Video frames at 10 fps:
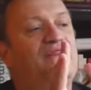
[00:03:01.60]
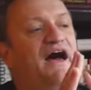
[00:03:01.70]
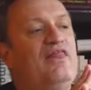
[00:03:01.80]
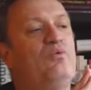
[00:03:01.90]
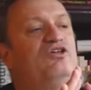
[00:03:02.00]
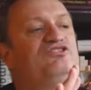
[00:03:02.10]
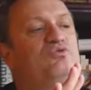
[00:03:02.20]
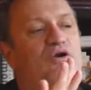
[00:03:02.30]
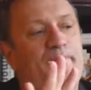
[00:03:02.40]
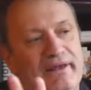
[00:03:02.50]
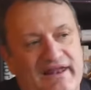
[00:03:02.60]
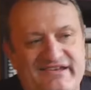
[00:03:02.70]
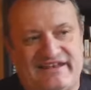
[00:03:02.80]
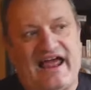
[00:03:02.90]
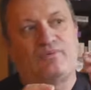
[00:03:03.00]
They are the ones who want to
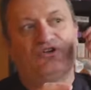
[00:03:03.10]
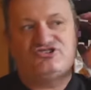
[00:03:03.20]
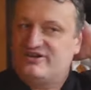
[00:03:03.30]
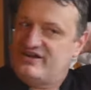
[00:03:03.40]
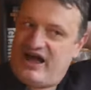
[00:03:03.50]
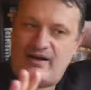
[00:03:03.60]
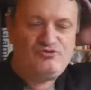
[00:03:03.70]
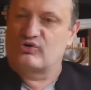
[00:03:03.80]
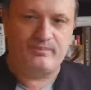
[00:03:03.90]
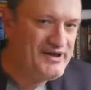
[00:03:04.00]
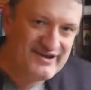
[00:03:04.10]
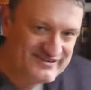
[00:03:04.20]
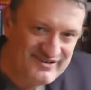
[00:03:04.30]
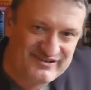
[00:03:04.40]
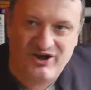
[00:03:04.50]
police language. Um, Jordan
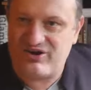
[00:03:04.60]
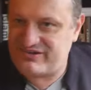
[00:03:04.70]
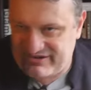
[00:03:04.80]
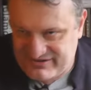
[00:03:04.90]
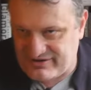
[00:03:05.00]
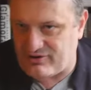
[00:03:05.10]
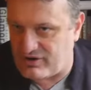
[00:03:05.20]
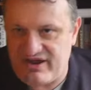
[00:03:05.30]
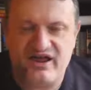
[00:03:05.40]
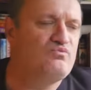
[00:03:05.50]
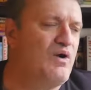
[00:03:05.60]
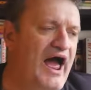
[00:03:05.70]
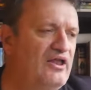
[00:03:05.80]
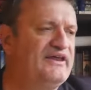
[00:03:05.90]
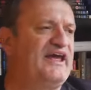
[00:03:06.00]
Peterson has noticed this. You know, he, he
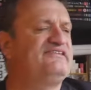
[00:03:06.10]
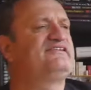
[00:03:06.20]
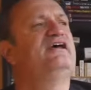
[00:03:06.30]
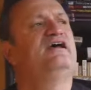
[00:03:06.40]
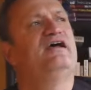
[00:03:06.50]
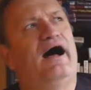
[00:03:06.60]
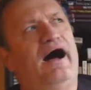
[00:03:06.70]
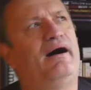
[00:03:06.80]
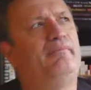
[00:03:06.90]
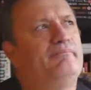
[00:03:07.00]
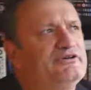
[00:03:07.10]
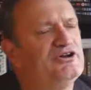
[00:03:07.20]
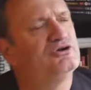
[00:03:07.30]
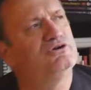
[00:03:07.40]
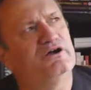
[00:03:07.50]
railed against, um, you
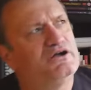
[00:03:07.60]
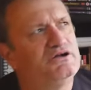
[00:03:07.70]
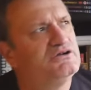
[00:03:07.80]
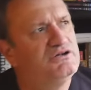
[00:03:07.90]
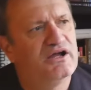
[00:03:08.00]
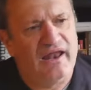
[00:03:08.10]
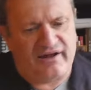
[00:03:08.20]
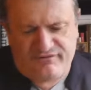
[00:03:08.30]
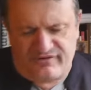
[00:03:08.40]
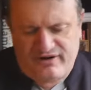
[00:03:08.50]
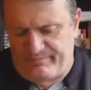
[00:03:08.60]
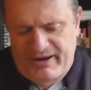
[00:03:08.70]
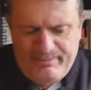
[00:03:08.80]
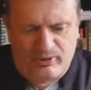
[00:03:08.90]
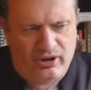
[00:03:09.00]
know, uh, like
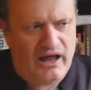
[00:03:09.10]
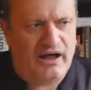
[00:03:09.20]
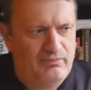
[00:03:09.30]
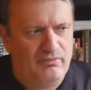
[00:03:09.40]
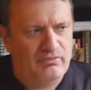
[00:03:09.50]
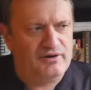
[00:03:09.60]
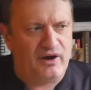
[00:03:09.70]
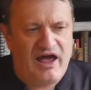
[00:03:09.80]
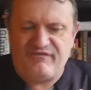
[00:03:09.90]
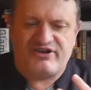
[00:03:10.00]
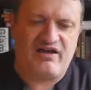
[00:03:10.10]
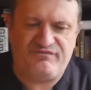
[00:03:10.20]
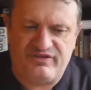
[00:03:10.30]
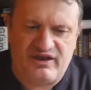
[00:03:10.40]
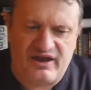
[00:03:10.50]
people, um, you know, having to
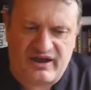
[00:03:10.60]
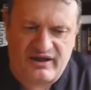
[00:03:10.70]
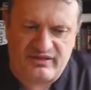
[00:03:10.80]
have uh,